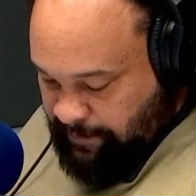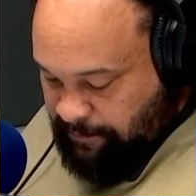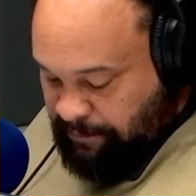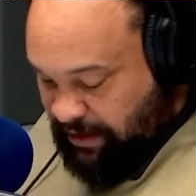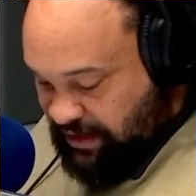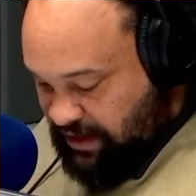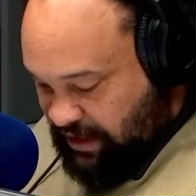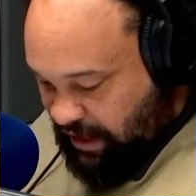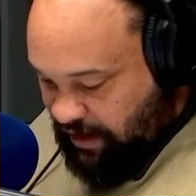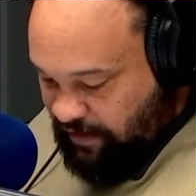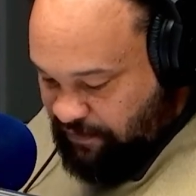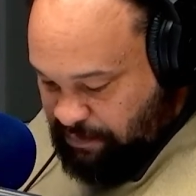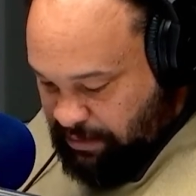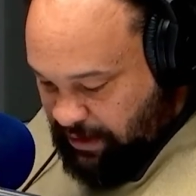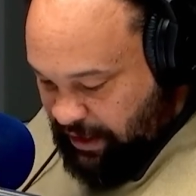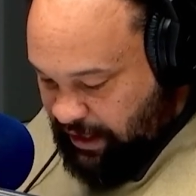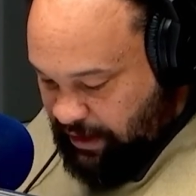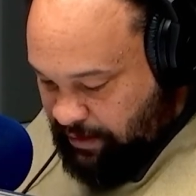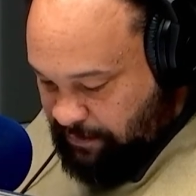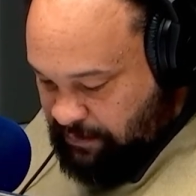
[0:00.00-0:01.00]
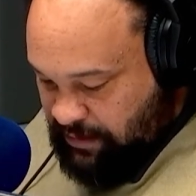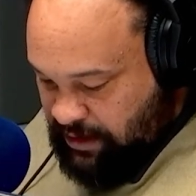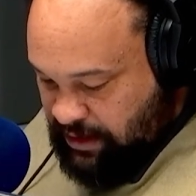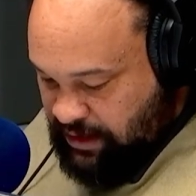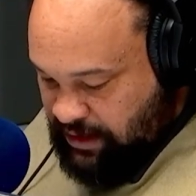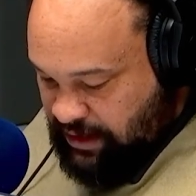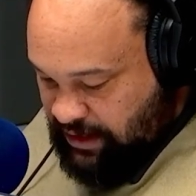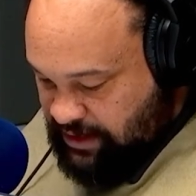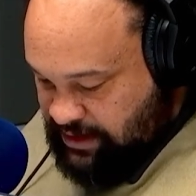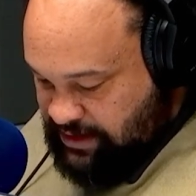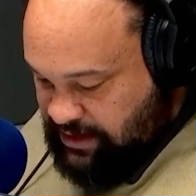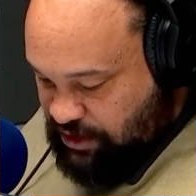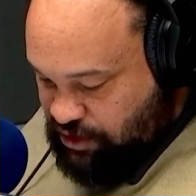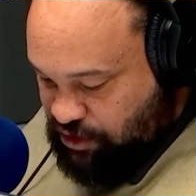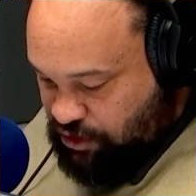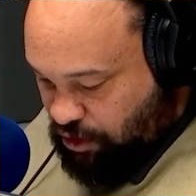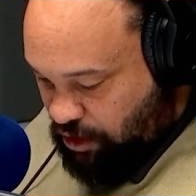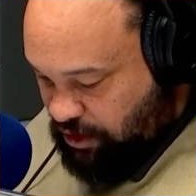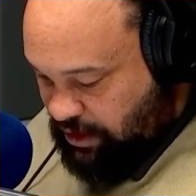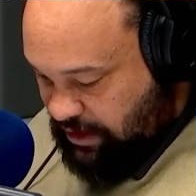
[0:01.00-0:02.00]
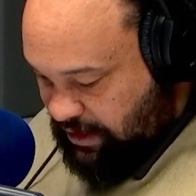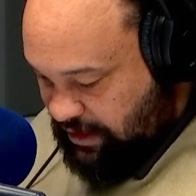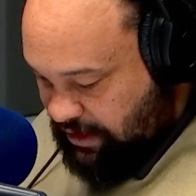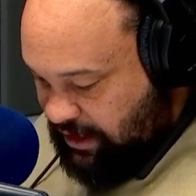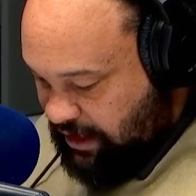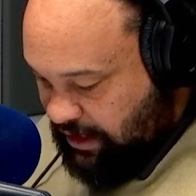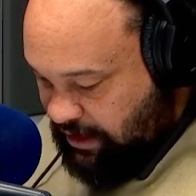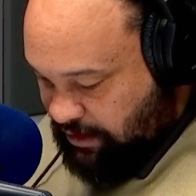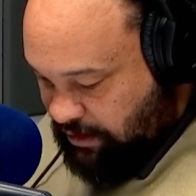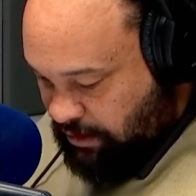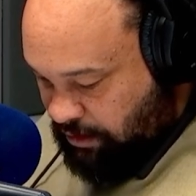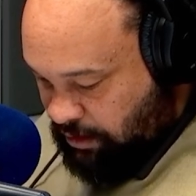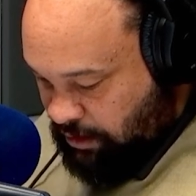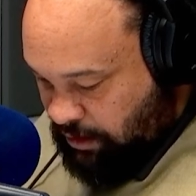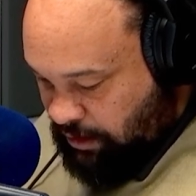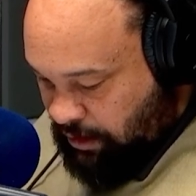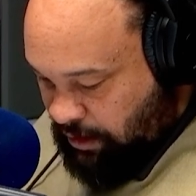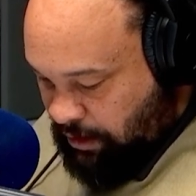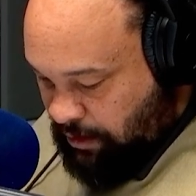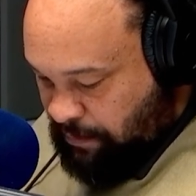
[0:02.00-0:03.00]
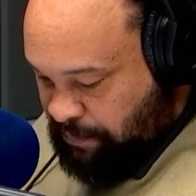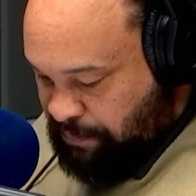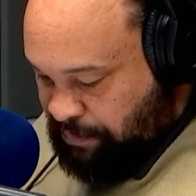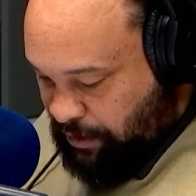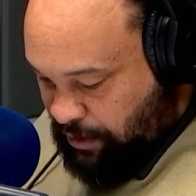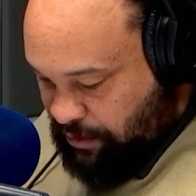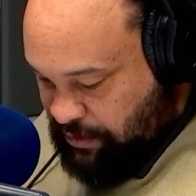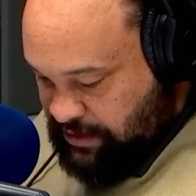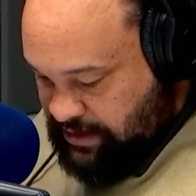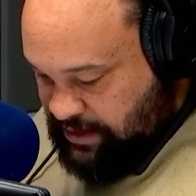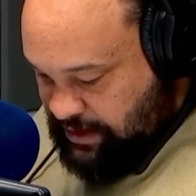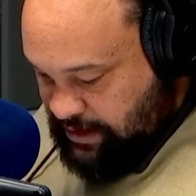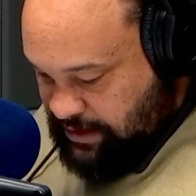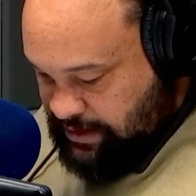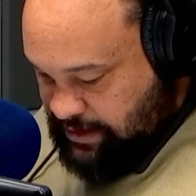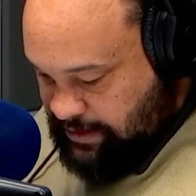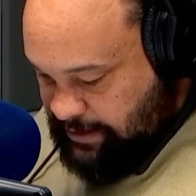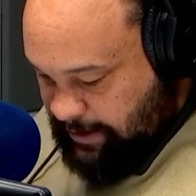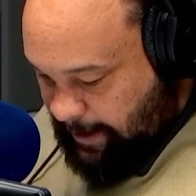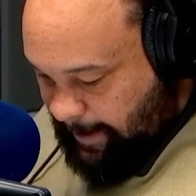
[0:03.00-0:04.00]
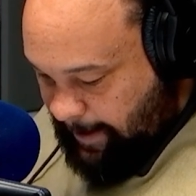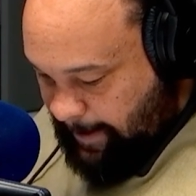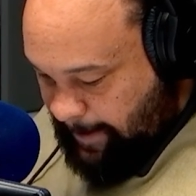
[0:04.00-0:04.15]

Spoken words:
but they've blamed the decision on an internal process